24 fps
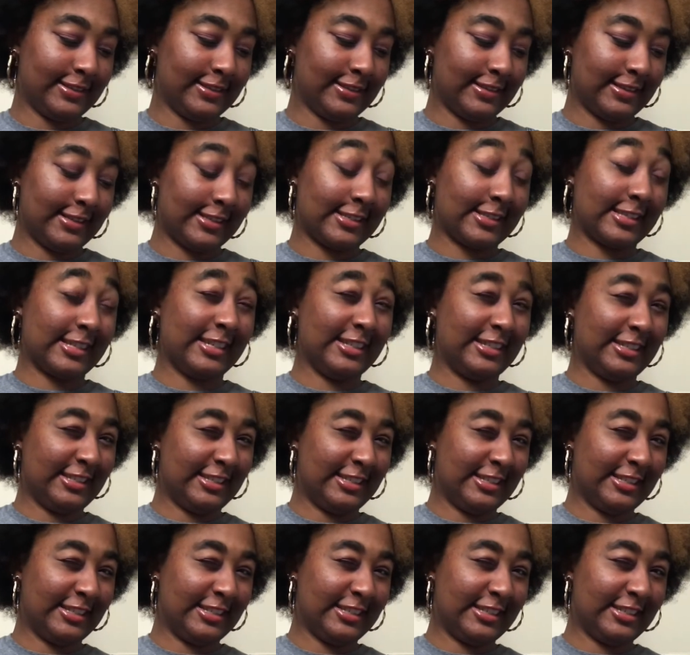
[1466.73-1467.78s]
Sin?
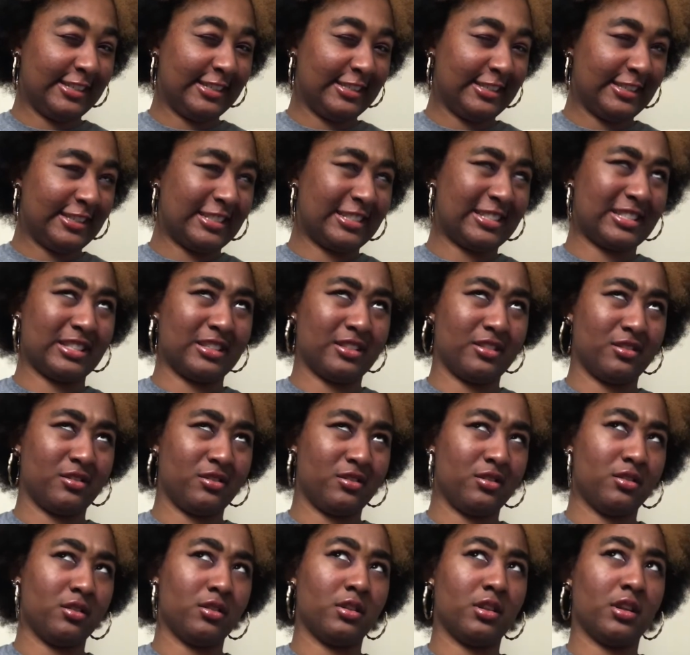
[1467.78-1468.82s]

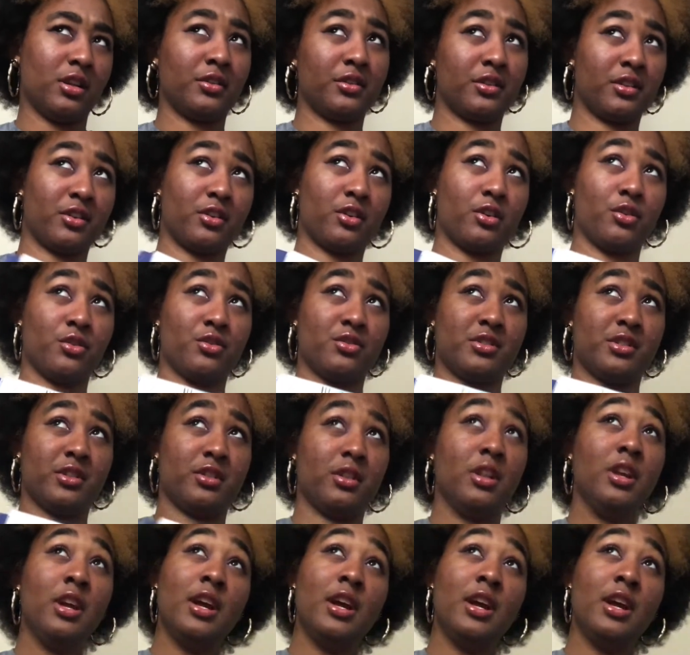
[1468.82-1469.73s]
I'm gonna call her Sin.